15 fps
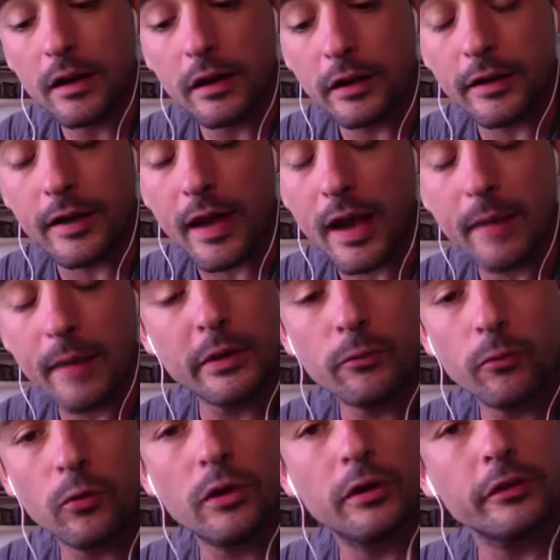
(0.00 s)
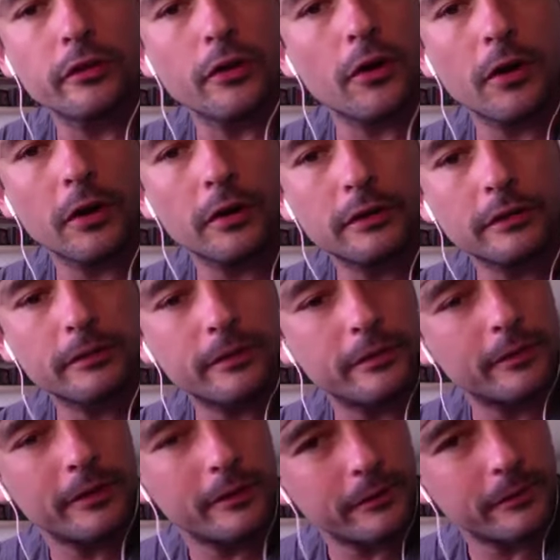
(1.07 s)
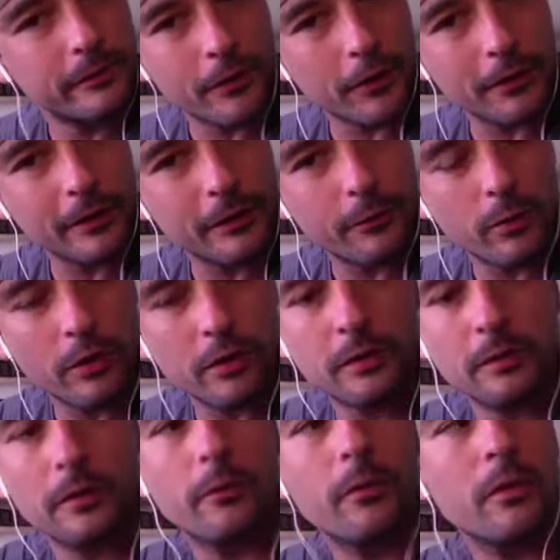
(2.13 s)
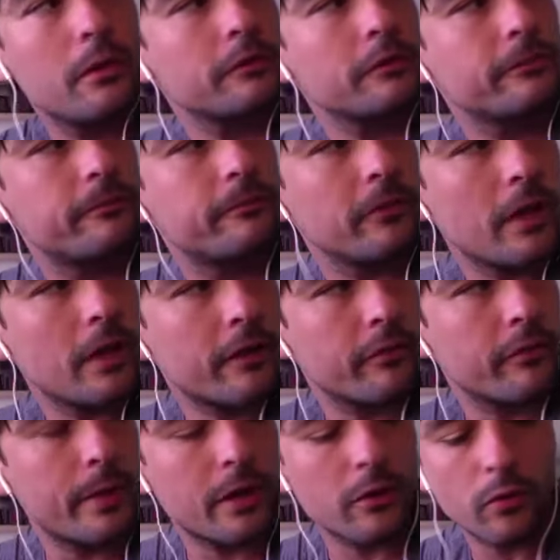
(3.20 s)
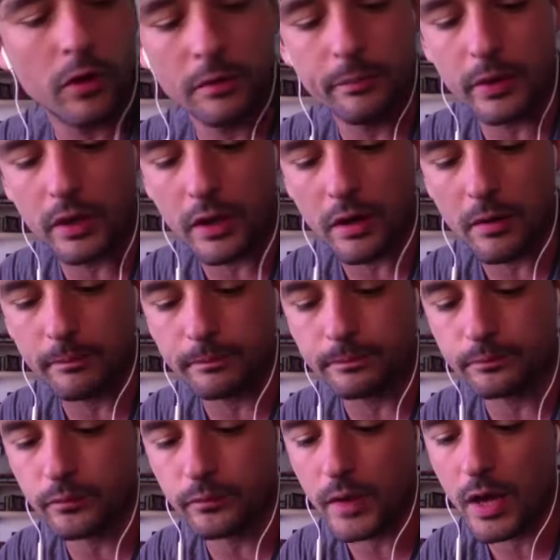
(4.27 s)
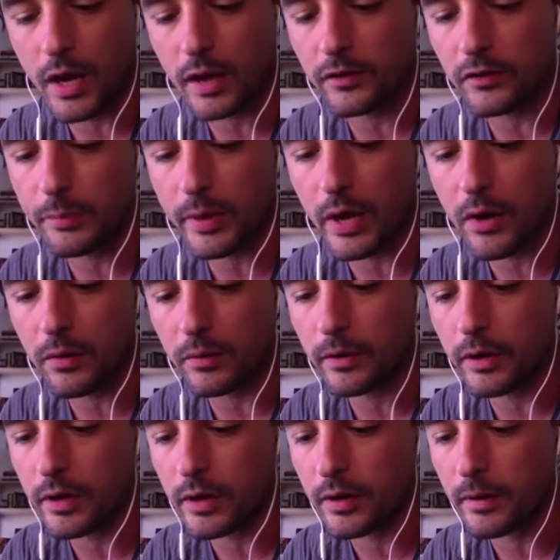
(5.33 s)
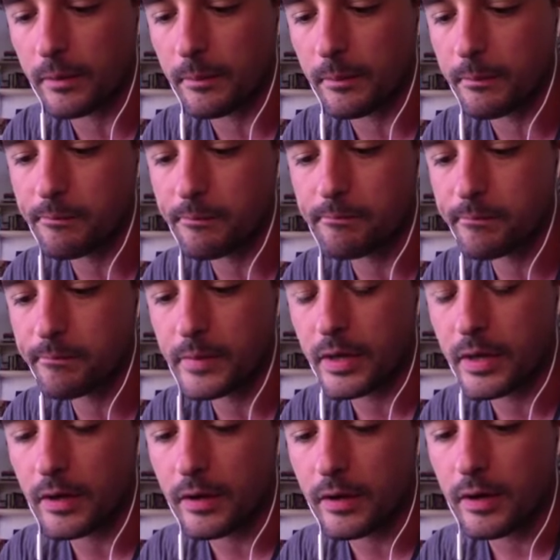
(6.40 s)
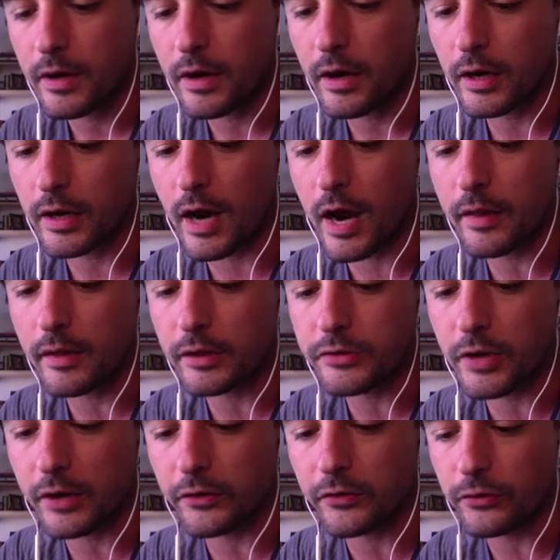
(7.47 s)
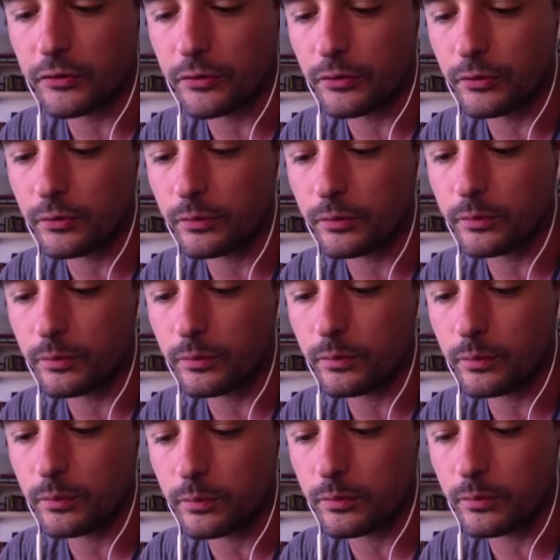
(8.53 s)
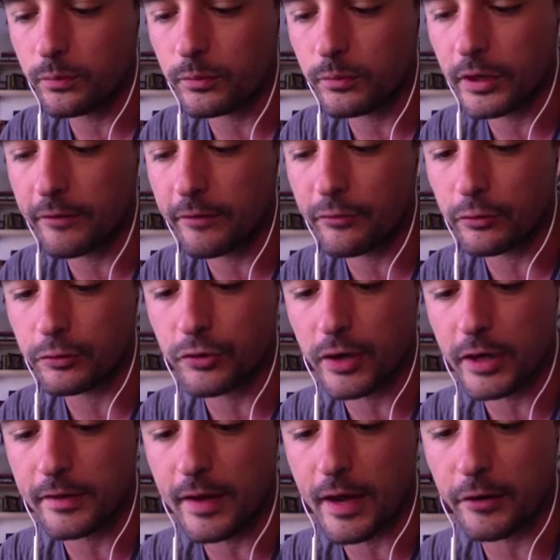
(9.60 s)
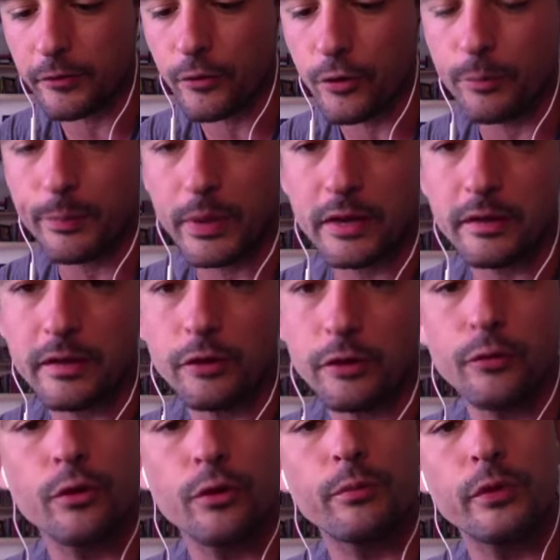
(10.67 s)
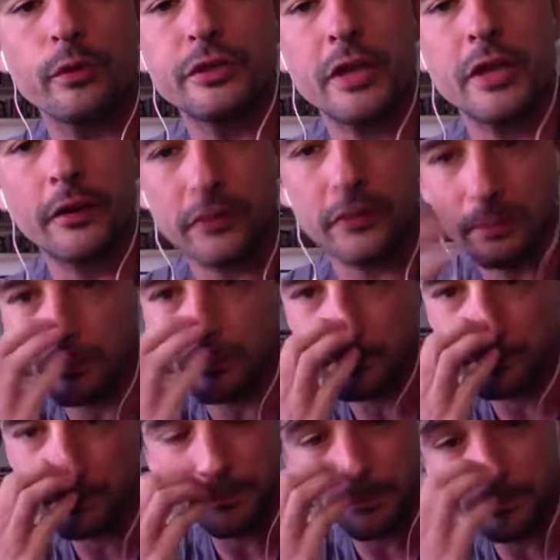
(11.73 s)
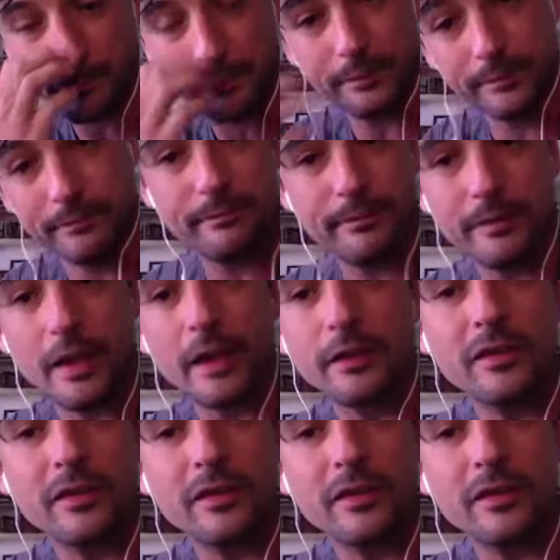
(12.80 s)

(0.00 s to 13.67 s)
gaming world, nerd nerdly world, world for lack of a better word. But um, yeah, it's about um, a guy that tries to infiltrate that group, and the group rejects him. That's the,